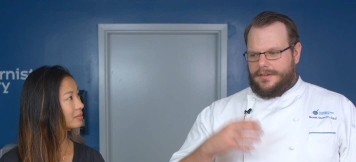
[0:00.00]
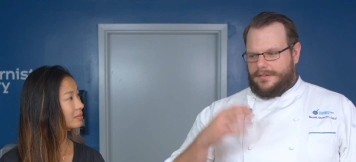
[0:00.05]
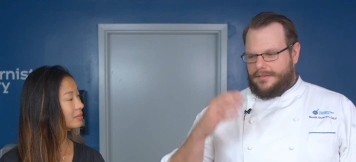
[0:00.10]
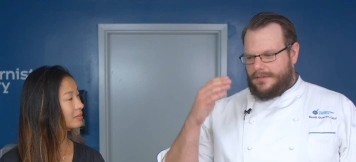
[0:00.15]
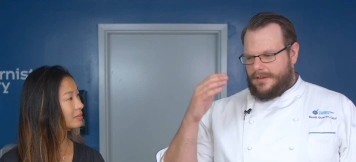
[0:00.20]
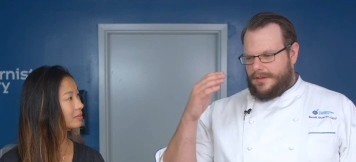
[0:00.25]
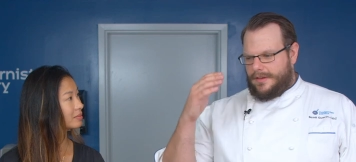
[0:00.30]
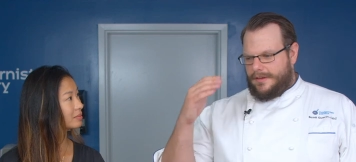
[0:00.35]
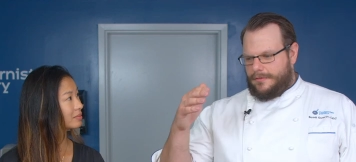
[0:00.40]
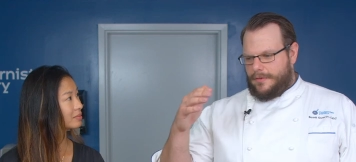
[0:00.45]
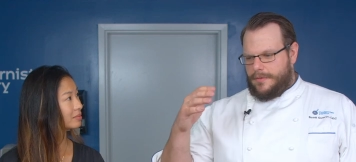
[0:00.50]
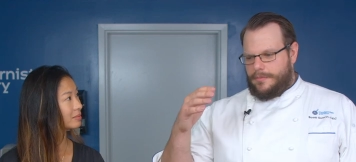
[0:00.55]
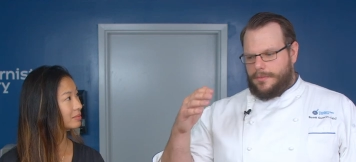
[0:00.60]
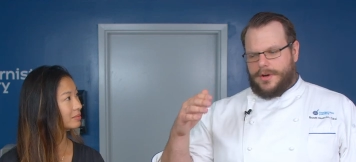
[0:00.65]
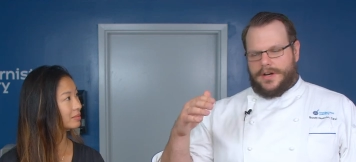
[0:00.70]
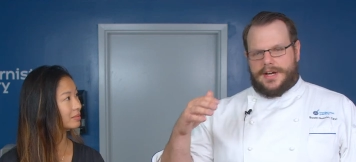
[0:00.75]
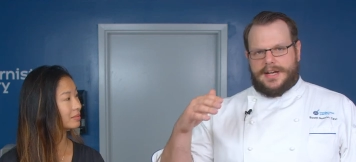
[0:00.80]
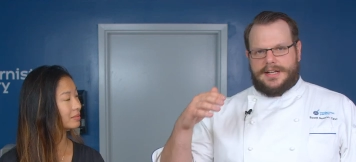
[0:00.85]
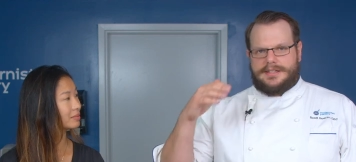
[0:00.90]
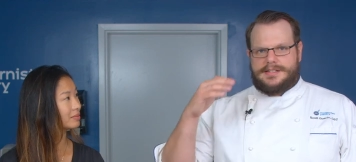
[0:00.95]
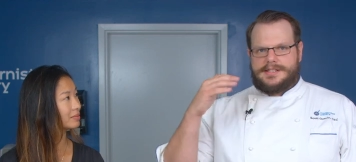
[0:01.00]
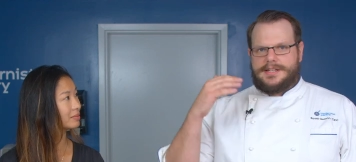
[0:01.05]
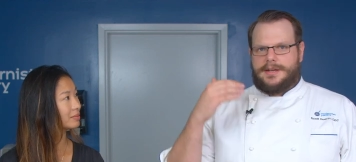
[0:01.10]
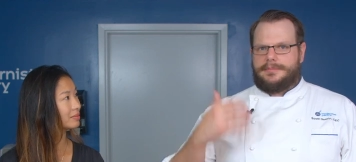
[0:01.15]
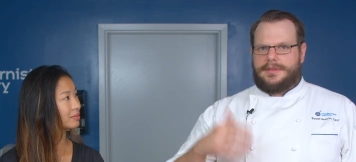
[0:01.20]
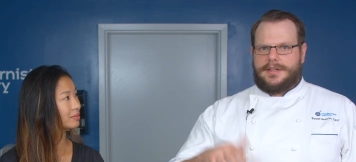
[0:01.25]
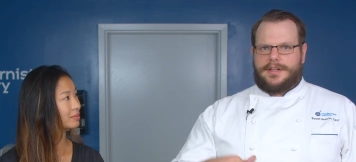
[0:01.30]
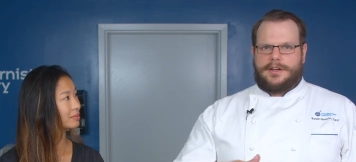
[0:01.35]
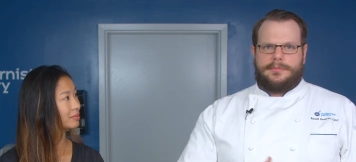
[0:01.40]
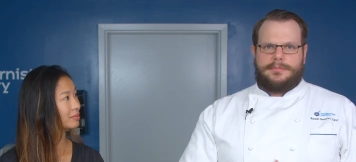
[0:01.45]
Speaker 1: It, if we put it into
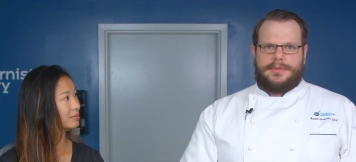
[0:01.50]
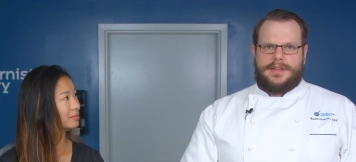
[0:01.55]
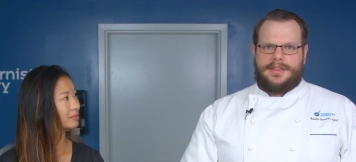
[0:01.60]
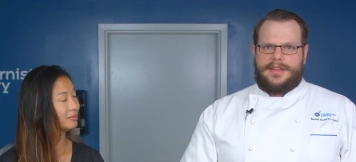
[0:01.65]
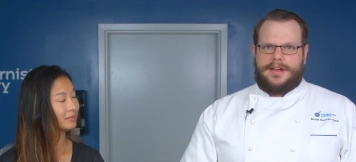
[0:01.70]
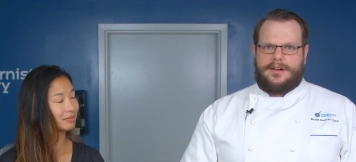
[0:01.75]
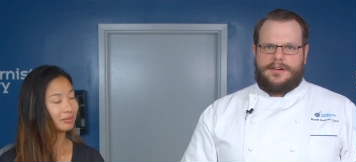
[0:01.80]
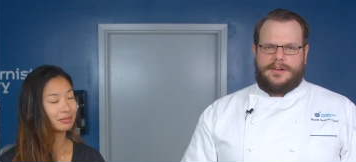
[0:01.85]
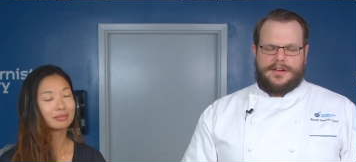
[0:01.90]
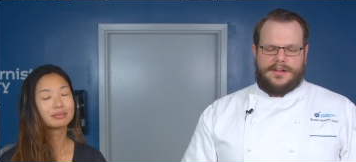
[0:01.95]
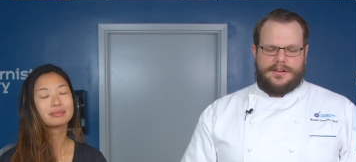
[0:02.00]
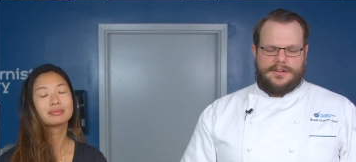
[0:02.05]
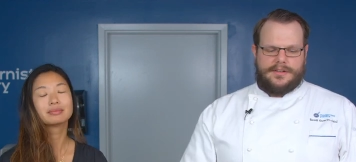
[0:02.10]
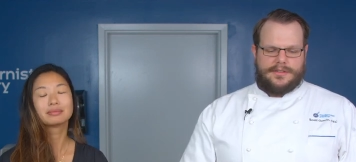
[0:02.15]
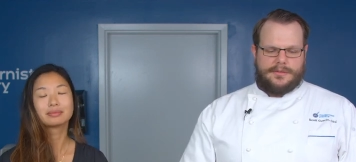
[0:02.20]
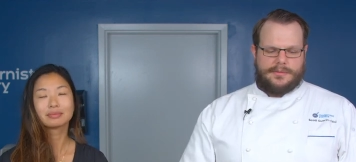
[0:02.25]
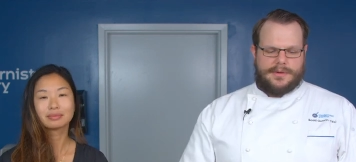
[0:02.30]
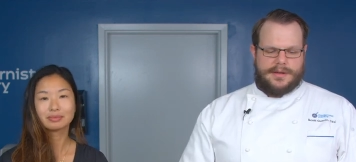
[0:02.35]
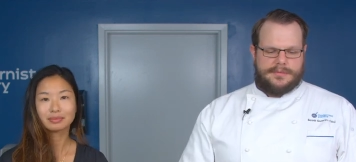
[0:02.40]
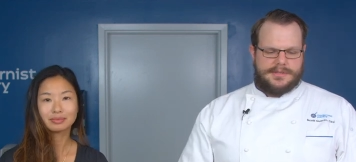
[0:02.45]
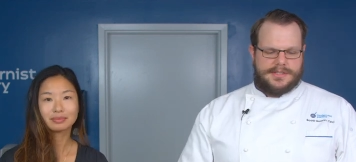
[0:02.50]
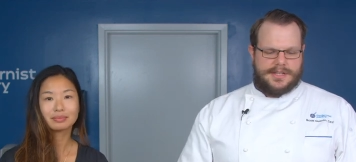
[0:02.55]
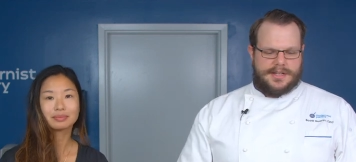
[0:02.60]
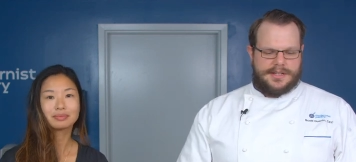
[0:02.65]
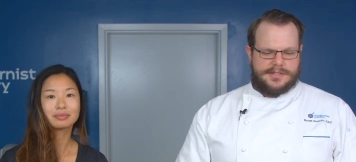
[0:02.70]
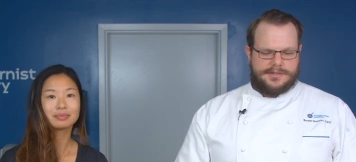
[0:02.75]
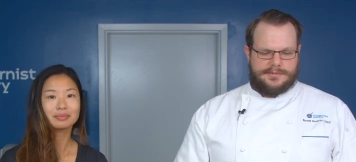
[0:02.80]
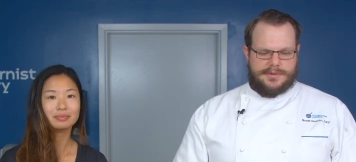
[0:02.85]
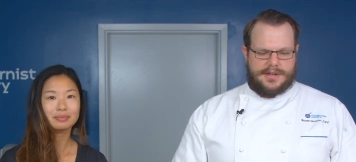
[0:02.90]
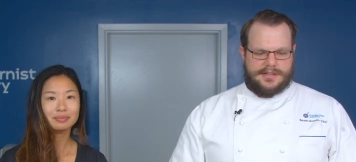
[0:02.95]
something, it'll be there on, on the
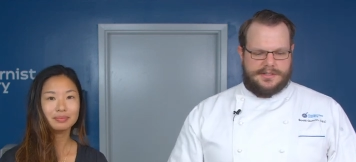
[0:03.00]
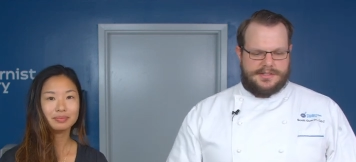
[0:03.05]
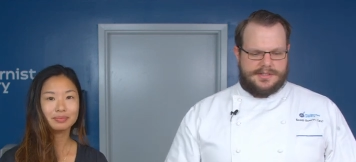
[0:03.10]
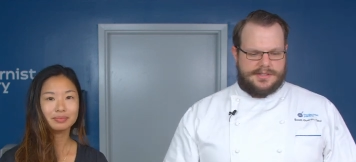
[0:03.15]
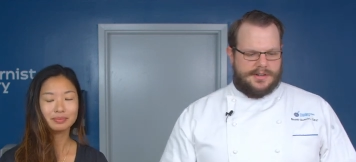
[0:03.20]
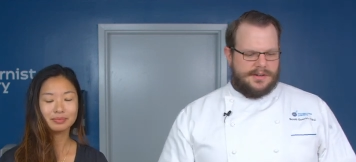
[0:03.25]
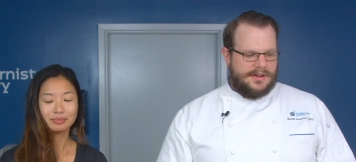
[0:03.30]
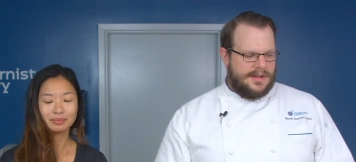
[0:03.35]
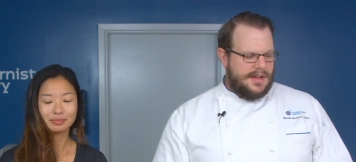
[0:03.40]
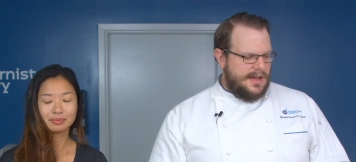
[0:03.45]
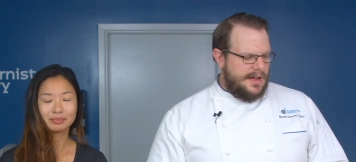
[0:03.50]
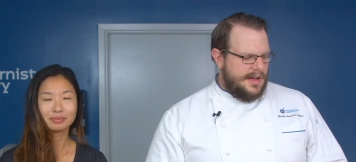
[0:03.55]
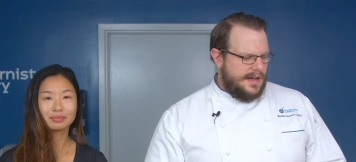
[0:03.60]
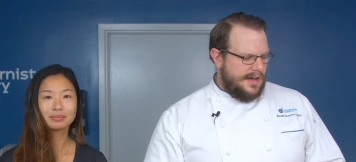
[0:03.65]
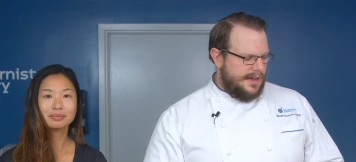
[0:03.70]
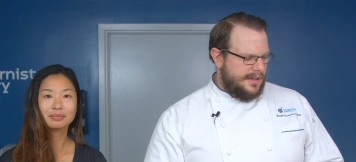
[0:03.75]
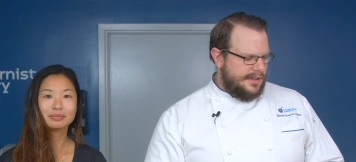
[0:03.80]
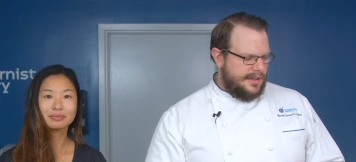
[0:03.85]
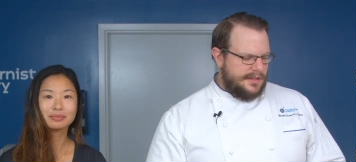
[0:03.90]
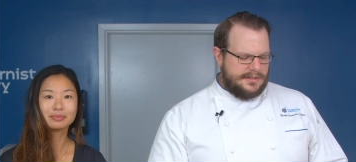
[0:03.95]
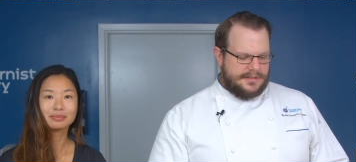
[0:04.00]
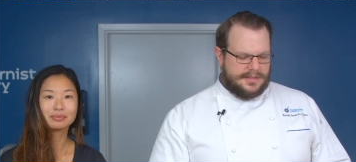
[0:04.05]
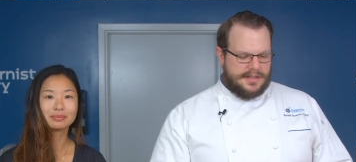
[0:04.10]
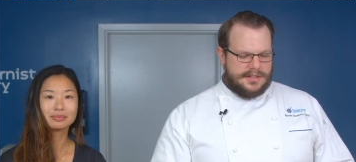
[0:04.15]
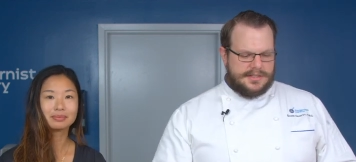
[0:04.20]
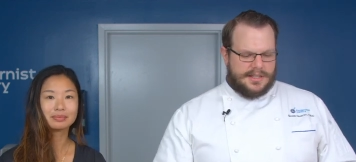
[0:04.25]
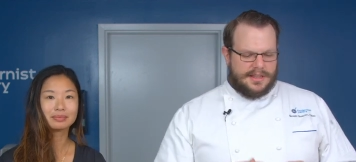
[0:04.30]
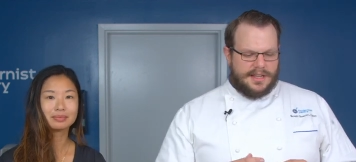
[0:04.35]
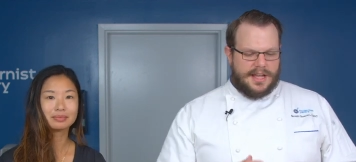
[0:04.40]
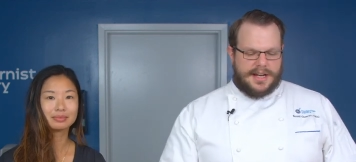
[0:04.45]
website as well. So uh, there,
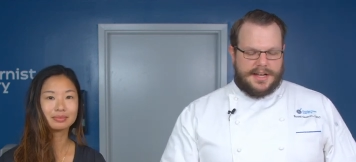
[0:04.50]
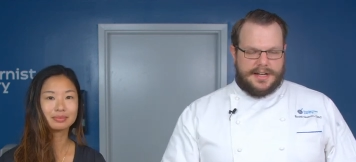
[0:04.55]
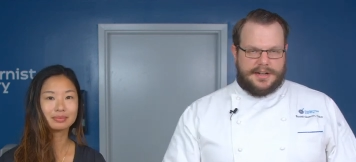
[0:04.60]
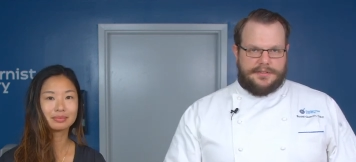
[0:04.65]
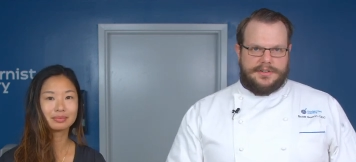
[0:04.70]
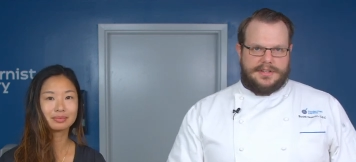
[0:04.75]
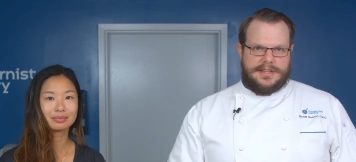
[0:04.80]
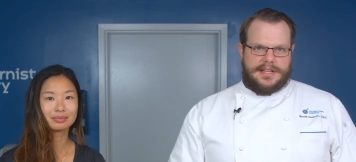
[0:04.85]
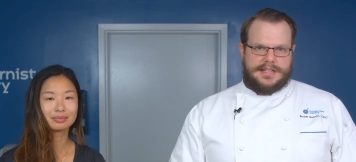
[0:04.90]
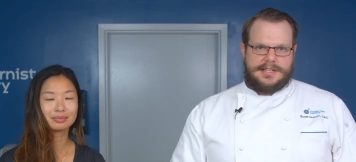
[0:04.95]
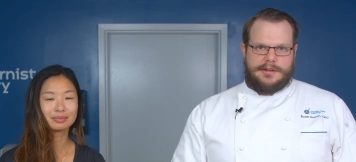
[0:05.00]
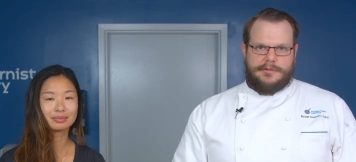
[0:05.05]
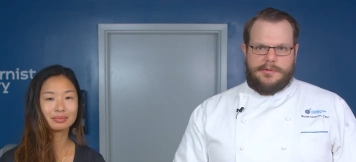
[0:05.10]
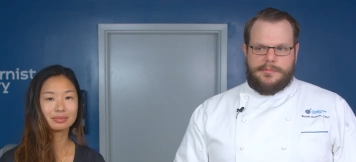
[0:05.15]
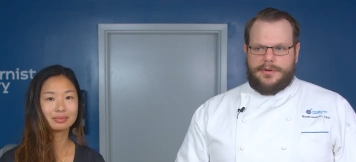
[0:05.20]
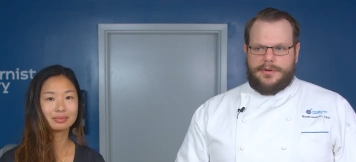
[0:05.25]
there's a lot of different things that we